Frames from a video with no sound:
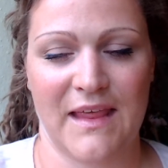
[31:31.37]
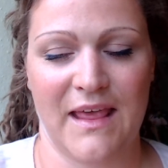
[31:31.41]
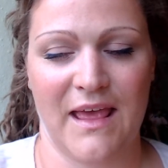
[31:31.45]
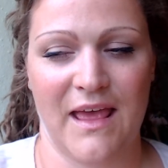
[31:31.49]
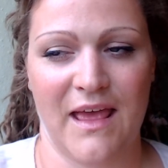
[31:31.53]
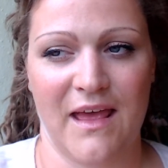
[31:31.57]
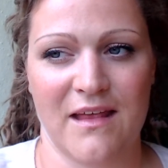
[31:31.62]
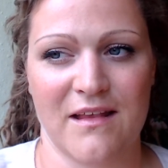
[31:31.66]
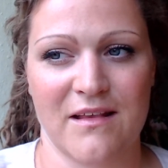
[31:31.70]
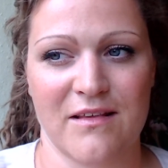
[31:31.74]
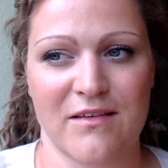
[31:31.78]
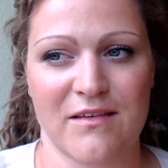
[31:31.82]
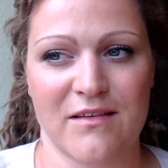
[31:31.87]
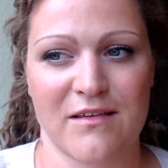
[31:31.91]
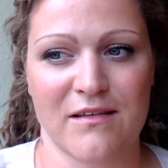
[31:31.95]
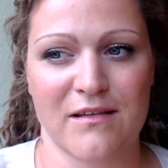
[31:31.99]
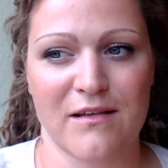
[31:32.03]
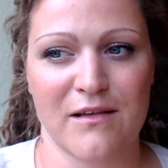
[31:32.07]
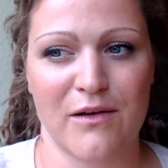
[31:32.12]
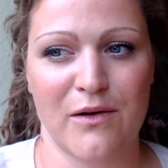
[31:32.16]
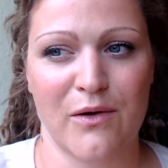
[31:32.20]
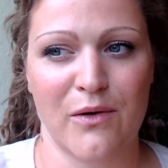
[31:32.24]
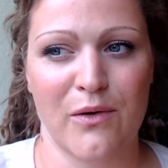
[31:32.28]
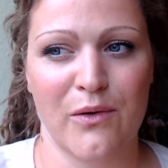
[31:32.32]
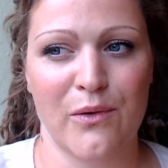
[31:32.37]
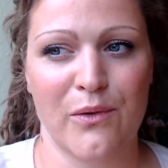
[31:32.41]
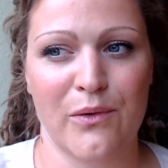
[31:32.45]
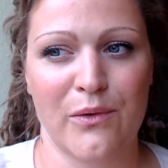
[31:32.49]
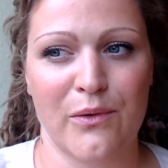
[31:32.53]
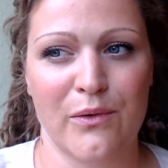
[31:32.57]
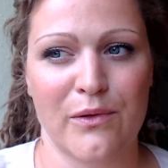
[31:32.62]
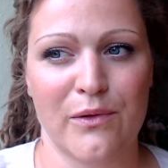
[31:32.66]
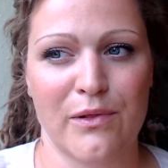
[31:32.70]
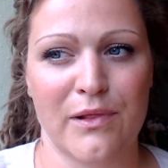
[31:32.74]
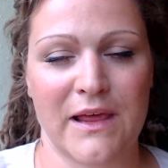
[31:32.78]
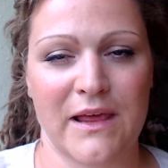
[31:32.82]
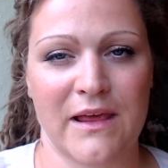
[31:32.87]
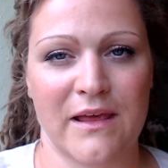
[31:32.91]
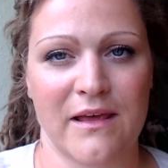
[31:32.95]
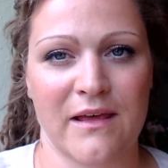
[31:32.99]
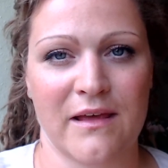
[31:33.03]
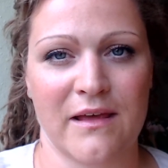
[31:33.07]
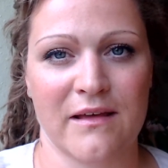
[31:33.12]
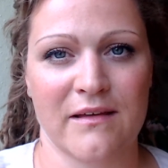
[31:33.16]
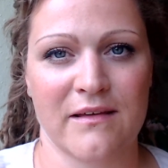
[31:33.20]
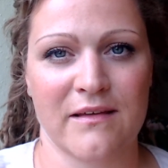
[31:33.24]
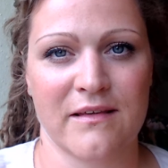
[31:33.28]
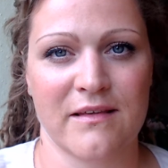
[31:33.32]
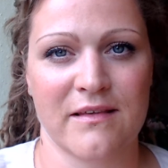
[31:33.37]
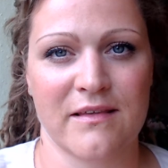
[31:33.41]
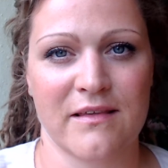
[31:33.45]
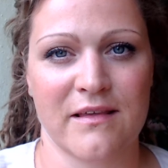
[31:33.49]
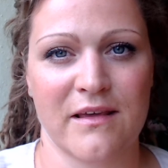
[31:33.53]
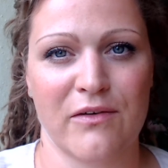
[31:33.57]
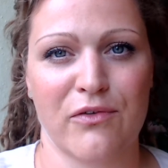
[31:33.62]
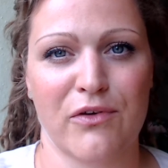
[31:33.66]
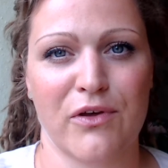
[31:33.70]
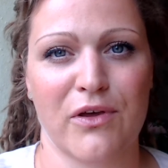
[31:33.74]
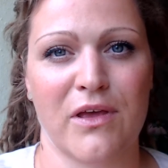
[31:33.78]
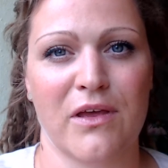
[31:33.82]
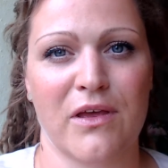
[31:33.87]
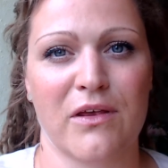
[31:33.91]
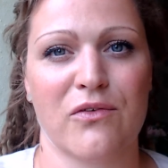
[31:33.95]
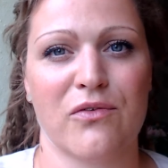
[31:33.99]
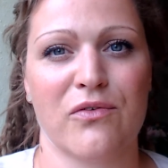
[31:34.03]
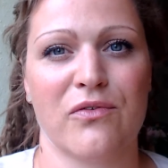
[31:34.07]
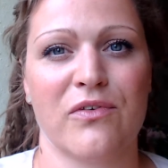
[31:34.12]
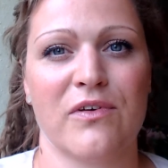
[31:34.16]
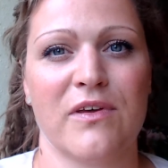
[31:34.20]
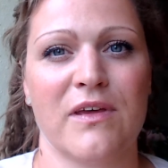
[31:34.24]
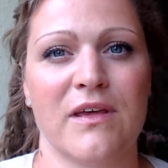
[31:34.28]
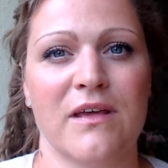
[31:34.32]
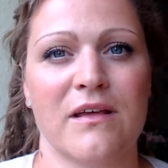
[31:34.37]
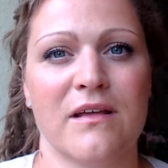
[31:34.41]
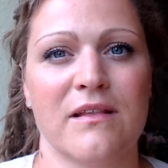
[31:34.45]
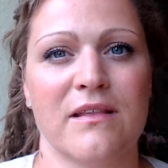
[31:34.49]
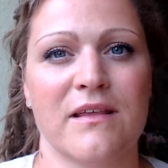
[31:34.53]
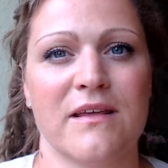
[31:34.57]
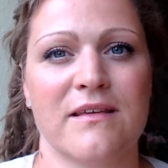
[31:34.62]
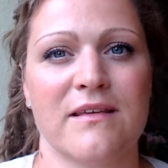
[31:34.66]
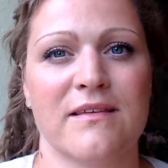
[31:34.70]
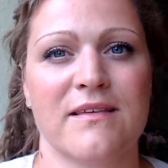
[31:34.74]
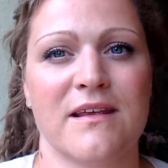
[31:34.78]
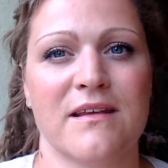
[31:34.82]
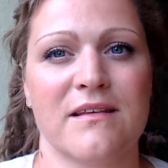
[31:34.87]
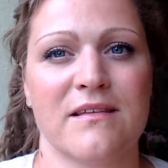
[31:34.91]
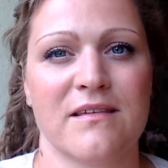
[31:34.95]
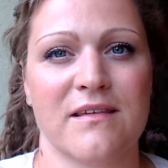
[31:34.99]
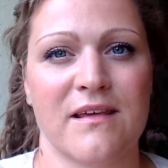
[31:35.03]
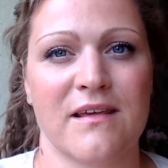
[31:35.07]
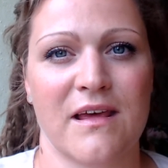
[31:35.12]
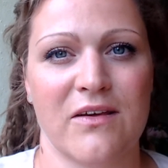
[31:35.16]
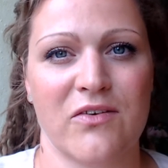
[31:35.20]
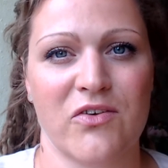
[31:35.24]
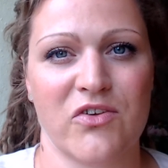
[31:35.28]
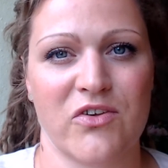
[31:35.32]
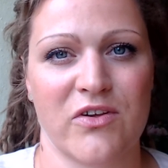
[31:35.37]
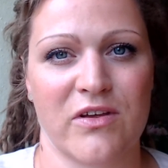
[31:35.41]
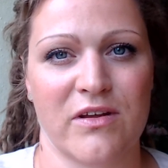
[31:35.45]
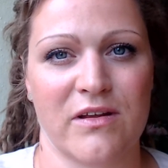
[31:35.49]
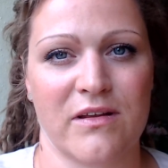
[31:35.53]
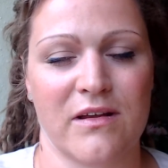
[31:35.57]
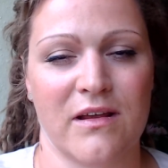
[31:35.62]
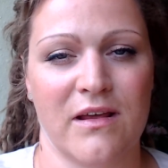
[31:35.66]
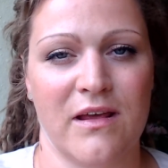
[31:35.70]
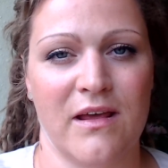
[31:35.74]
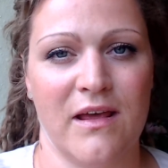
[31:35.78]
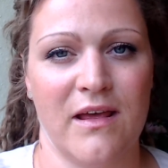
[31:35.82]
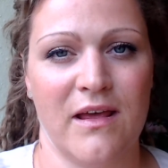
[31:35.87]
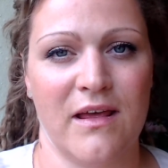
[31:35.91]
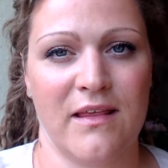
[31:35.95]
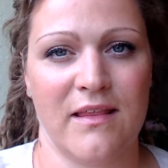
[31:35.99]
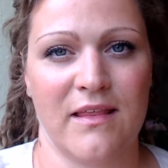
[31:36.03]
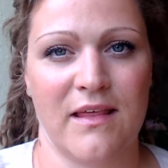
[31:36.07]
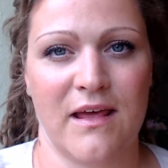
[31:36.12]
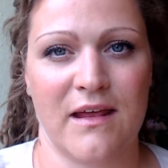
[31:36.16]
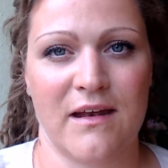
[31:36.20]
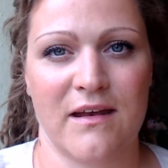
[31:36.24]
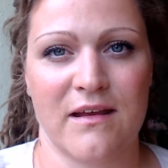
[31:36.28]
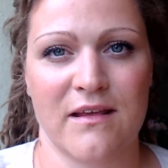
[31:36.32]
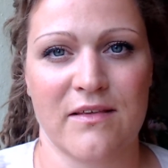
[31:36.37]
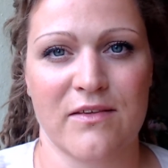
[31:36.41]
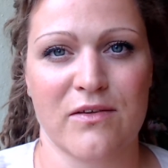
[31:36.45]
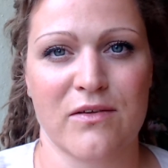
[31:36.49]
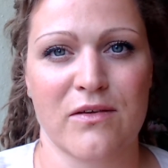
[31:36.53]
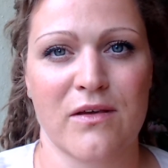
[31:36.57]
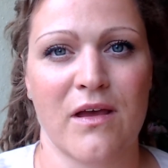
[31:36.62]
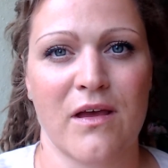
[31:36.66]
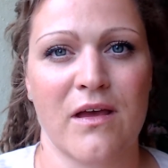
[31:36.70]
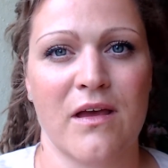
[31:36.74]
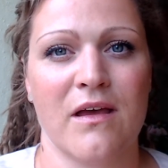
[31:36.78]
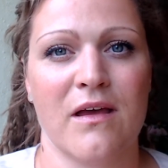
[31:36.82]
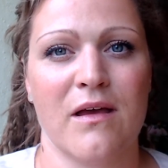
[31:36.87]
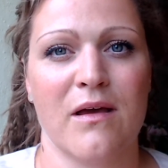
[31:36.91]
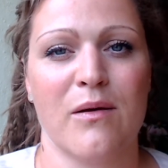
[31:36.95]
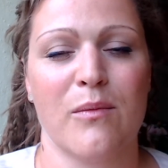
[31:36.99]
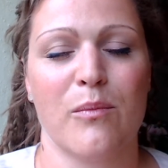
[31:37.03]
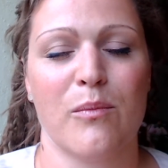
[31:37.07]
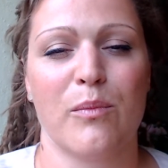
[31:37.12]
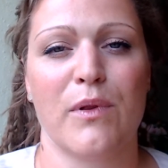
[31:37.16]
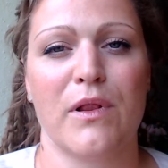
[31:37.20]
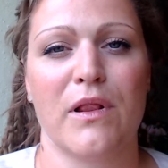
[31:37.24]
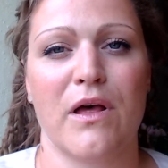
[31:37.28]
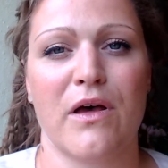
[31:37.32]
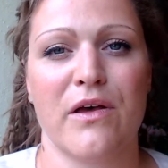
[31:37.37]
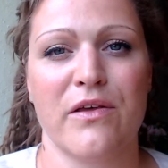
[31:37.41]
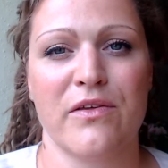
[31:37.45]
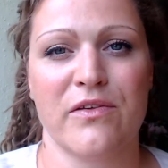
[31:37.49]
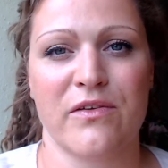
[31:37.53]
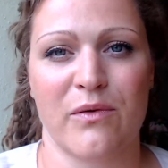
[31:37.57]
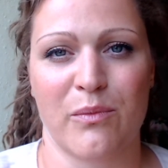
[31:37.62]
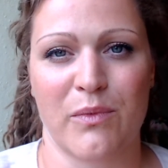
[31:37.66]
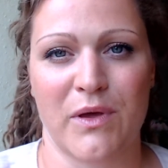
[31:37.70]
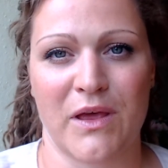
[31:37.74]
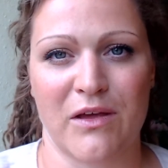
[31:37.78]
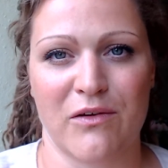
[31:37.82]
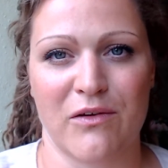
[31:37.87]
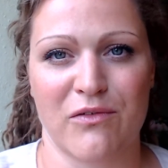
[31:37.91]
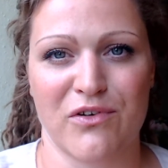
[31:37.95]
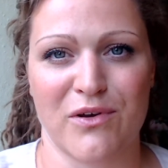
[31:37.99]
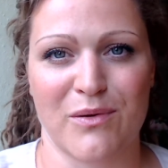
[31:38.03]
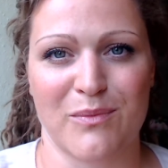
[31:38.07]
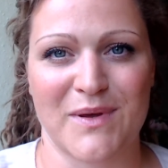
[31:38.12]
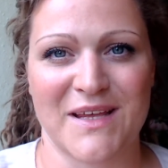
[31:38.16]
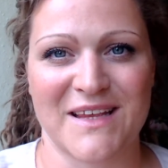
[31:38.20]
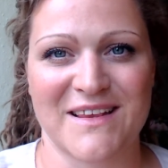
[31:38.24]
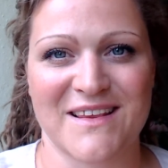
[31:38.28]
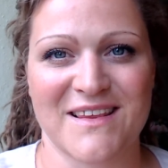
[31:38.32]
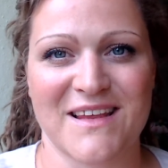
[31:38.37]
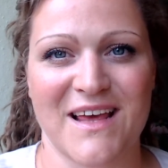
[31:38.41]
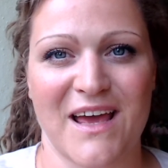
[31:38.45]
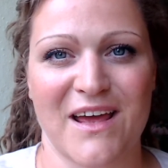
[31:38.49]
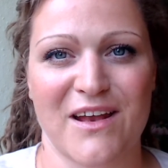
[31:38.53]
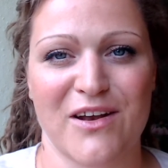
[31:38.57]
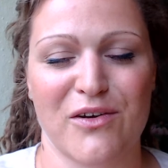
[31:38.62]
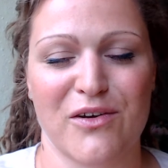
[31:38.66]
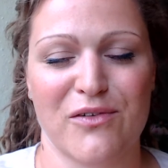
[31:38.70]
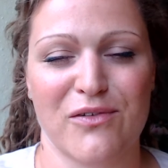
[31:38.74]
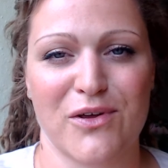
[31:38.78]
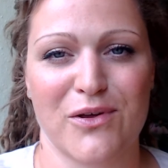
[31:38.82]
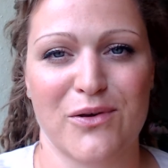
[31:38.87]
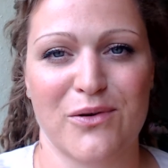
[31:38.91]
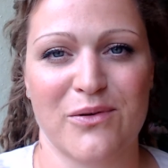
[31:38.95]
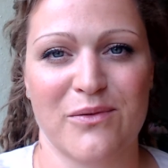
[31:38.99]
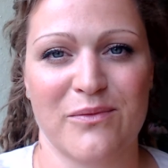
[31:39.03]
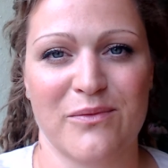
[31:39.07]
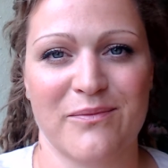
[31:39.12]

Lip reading: And slowly see if you can feel the sensation that is blossoming from inside of you.